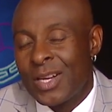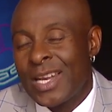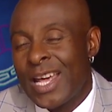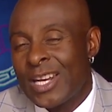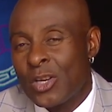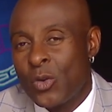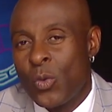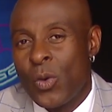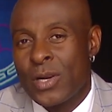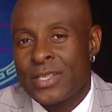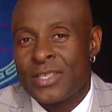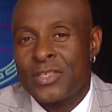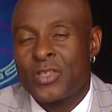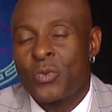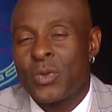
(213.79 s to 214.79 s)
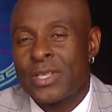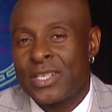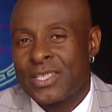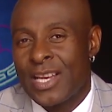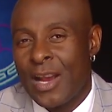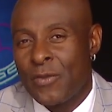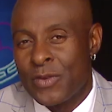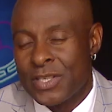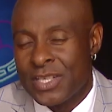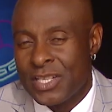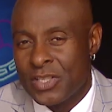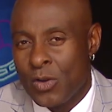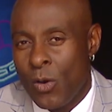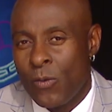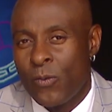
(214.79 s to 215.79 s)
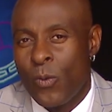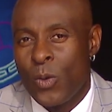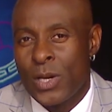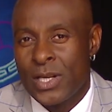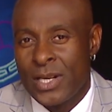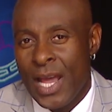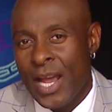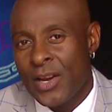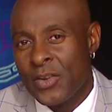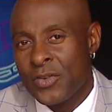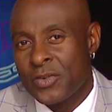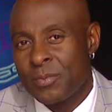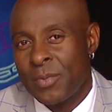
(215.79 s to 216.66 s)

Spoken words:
a lot of questions with the San Francisco 49ers,